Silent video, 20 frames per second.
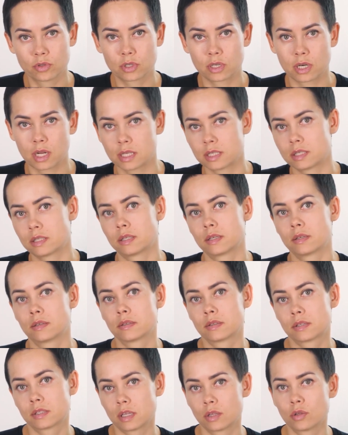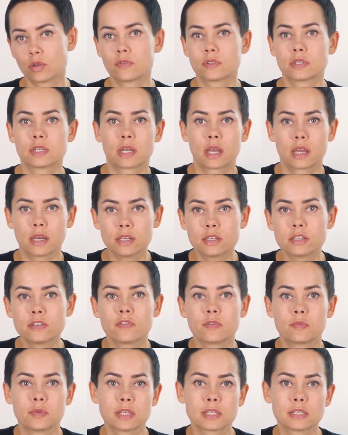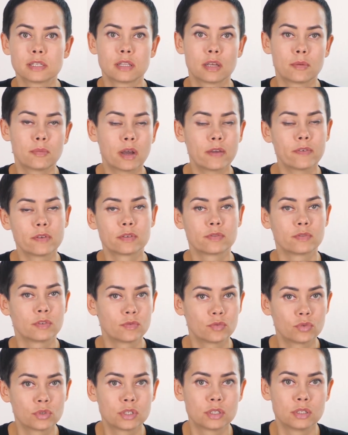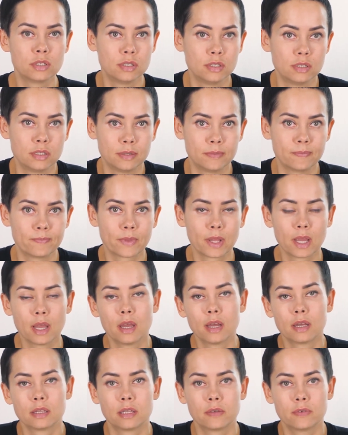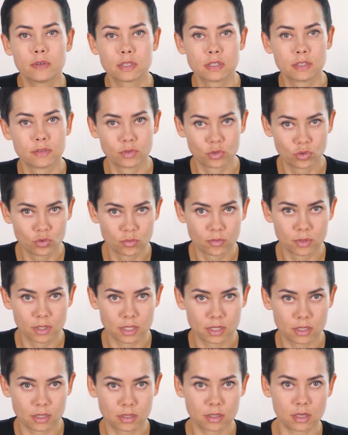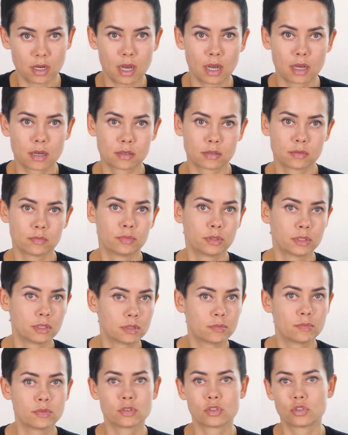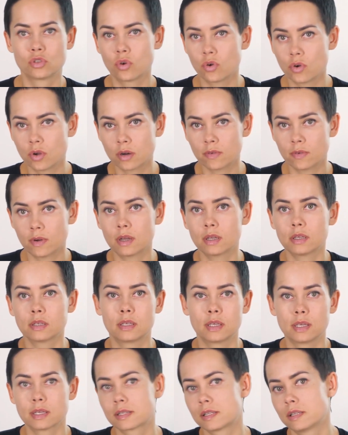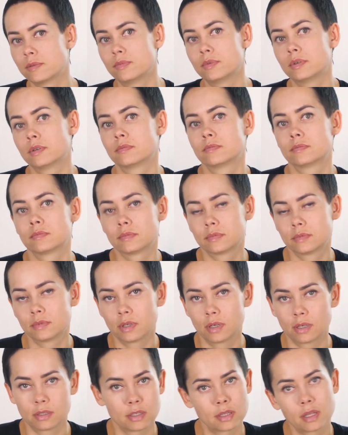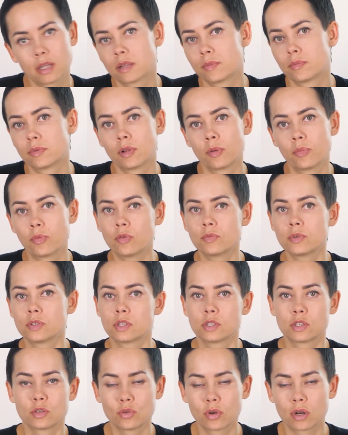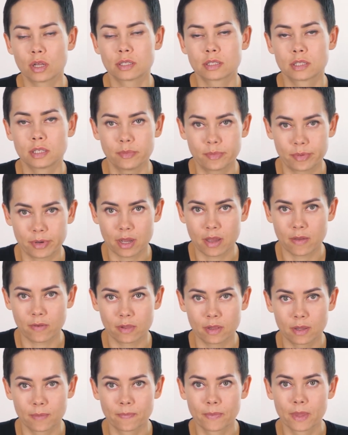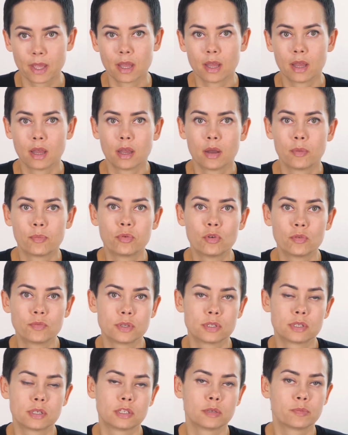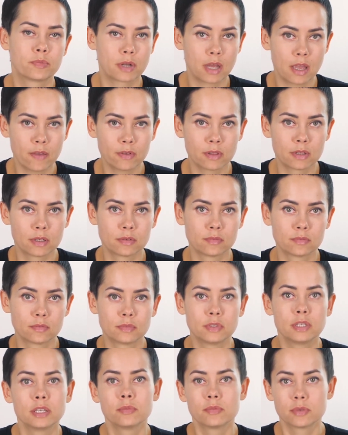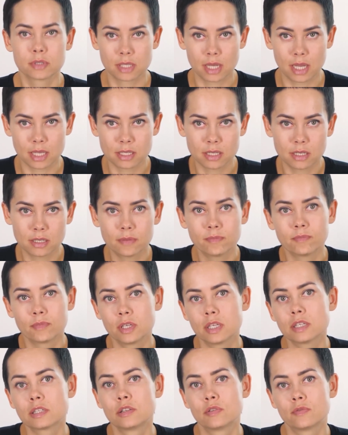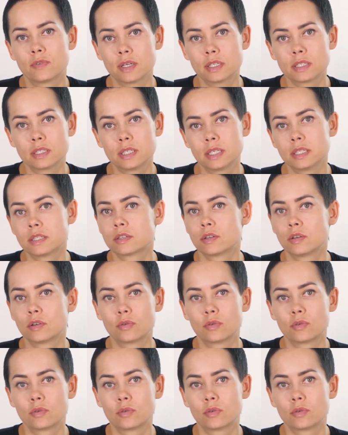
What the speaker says: You are probably thinking, it would be great if it was not necessary to remember these stupid rules. Remember, these rules are optional if you have a calculator to determine the color corrector, which can make brown.